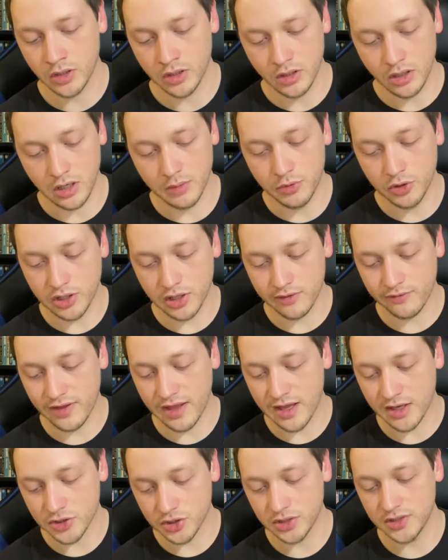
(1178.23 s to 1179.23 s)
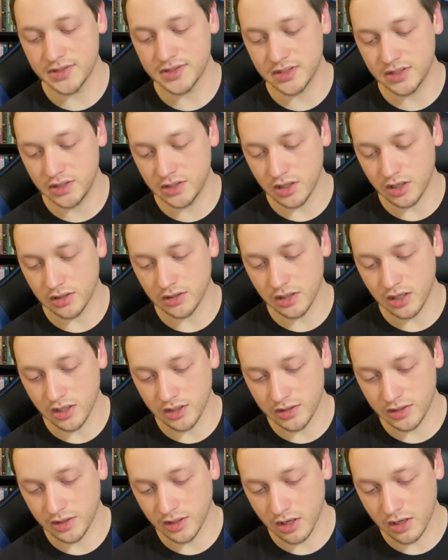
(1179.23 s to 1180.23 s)
A book I've actually seen
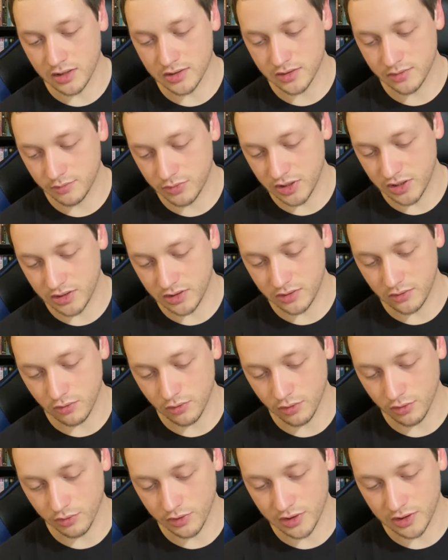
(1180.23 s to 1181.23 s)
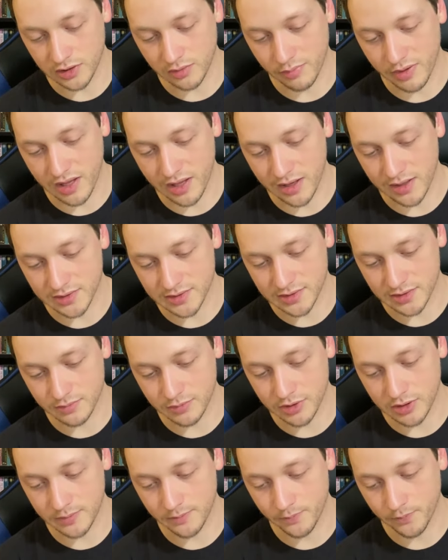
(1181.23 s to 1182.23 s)
online and contemplated ordering in the past,
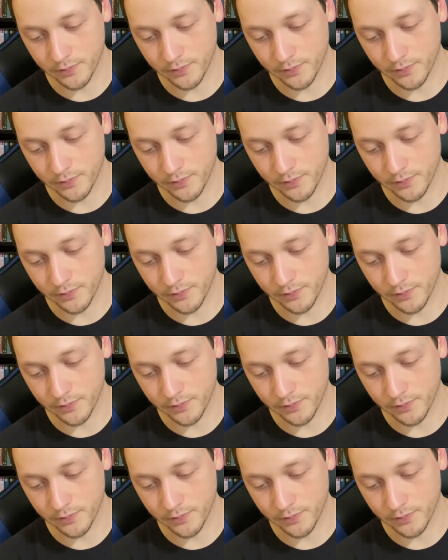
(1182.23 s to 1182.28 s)
but